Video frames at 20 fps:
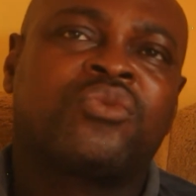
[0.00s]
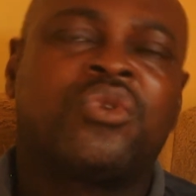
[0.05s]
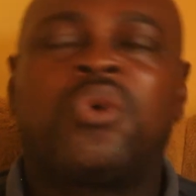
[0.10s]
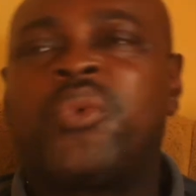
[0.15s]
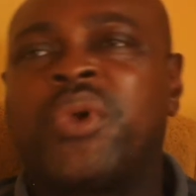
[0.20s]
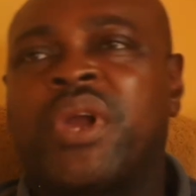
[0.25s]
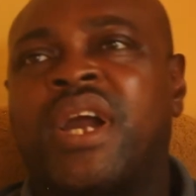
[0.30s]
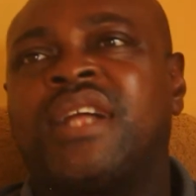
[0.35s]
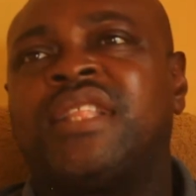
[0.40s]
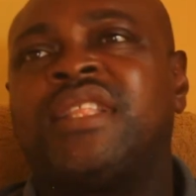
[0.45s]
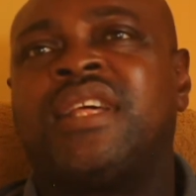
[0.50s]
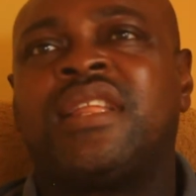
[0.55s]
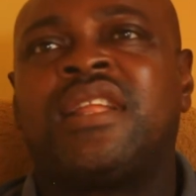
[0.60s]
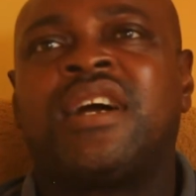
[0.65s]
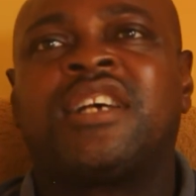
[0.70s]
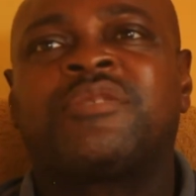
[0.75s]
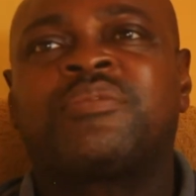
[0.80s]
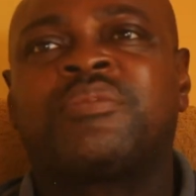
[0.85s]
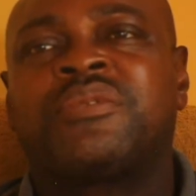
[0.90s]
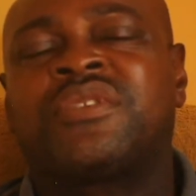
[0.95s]
When we had the
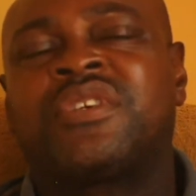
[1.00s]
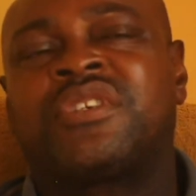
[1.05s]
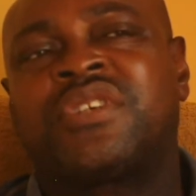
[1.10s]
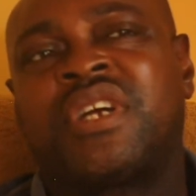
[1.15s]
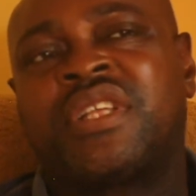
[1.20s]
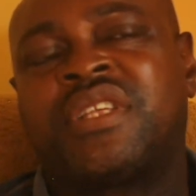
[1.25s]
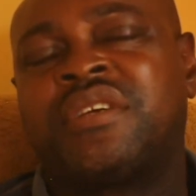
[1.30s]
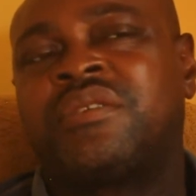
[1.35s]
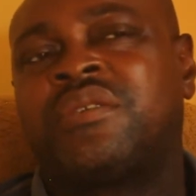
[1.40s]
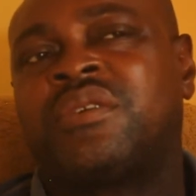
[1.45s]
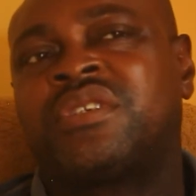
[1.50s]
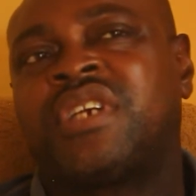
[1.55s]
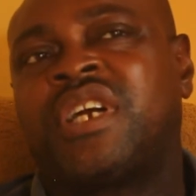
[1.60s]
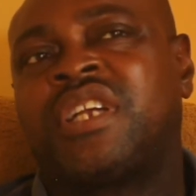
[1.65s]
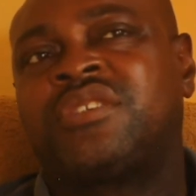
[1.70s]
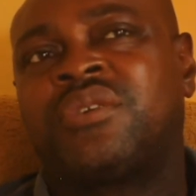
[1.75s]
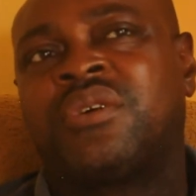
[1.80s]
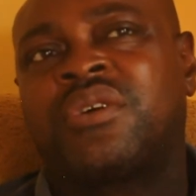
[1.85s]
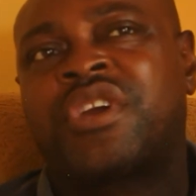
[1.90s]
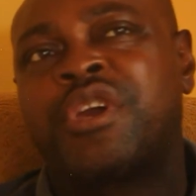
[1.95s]
last procession, I think
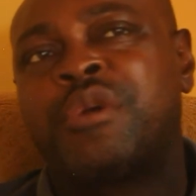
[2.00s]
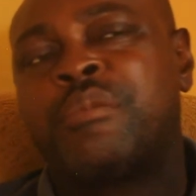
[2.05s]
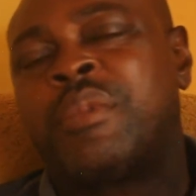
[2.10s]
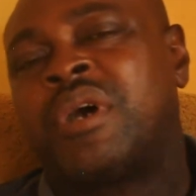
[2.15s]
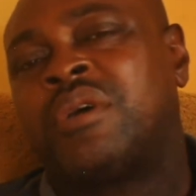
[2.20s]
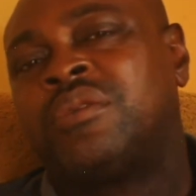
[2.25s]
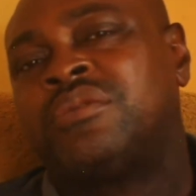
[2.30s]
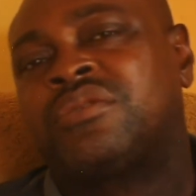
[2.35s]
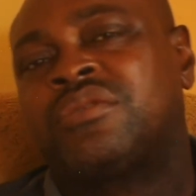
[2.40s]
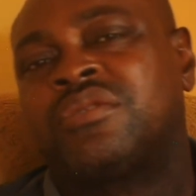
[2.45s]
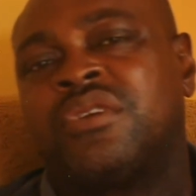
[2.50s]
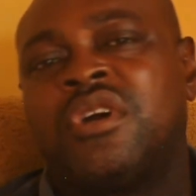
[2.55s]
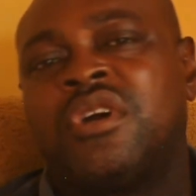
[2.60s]
Ochacho came out